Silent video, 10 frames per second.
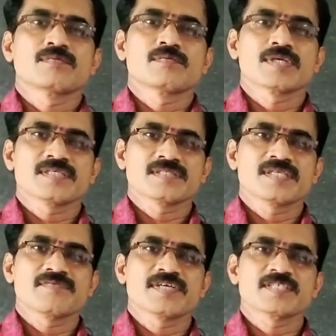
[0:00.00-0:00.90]
what is the
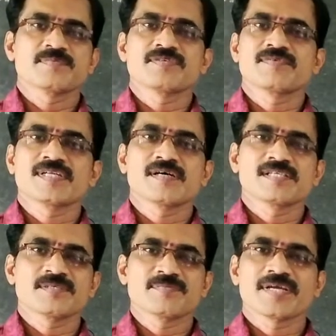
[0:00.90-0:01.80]
difference between
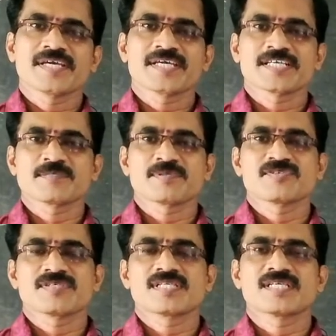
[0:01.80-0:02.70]
algebraic
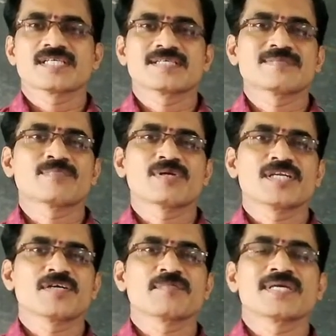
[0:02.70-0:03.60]
expression and
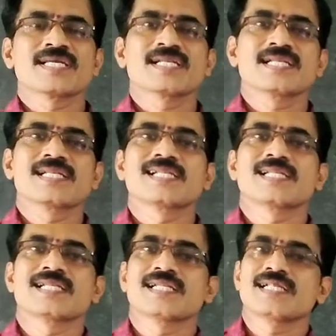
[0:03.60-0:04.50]
polynomial,
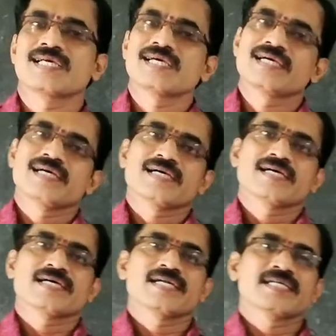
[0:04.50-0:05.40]

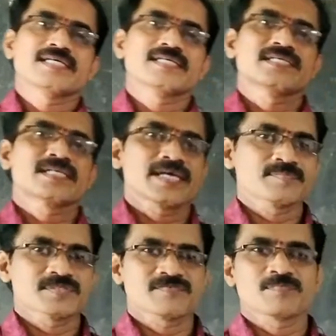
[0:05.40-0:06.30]
and
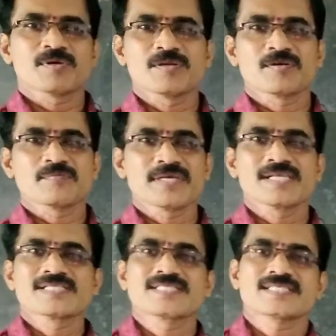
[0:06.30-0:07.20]
types of
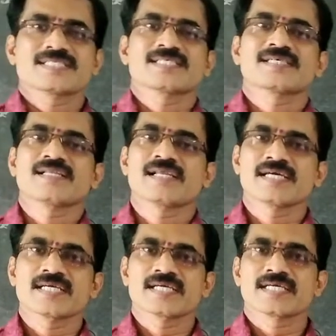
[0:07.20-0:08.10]
polynomials
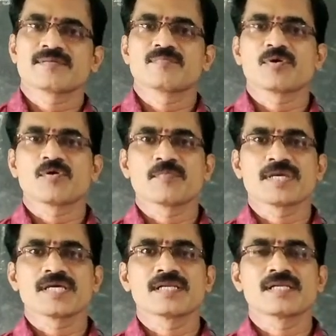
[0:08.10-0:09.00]
like
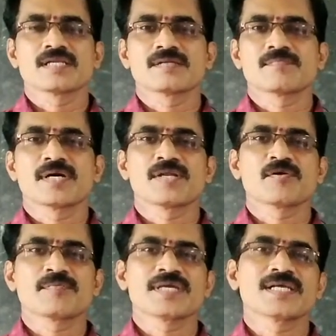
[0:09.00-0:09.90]
monomial,
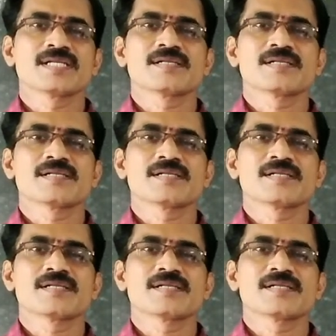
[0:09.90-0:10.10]
binomial,